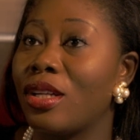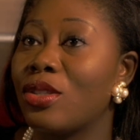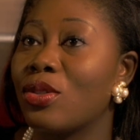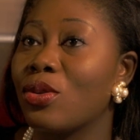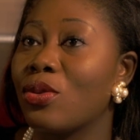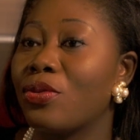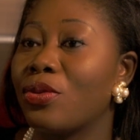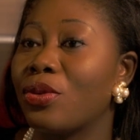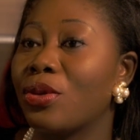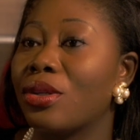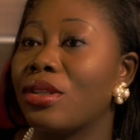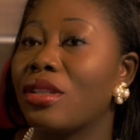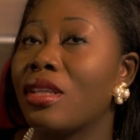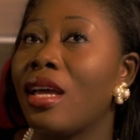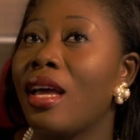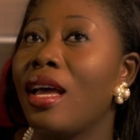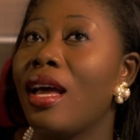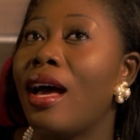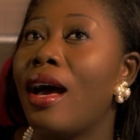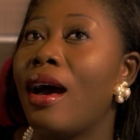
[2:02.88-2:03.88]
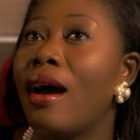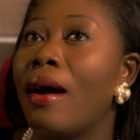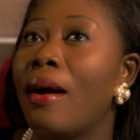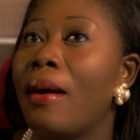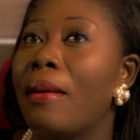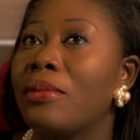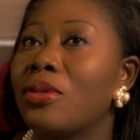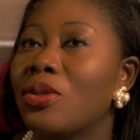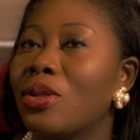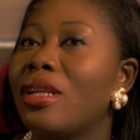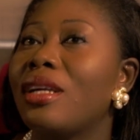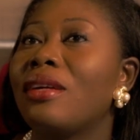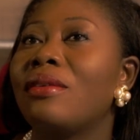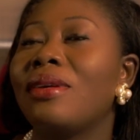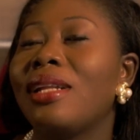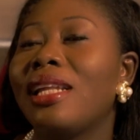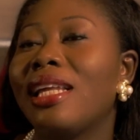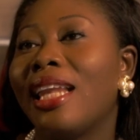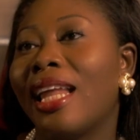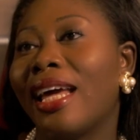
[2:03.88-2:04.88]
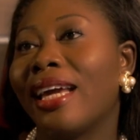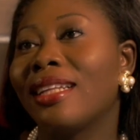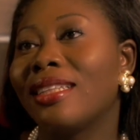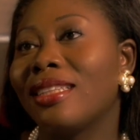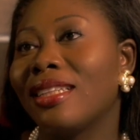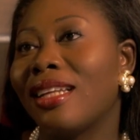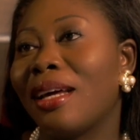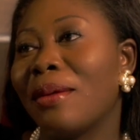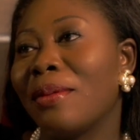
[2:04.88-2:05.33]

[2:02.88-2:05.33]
and so forth. So they really liked it.